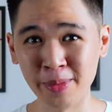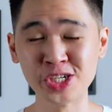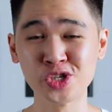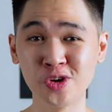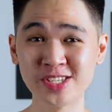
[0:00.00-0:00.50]
my
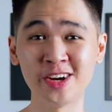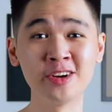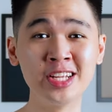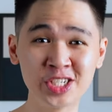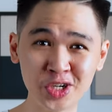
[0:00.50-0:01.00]
shorts are
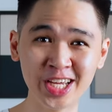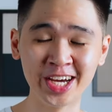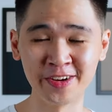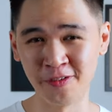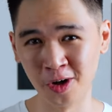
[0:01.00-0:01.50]
literally
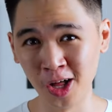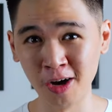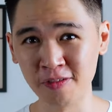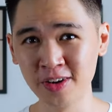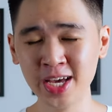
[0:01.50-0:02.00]
gonna fall
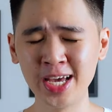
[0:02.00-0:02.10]
off.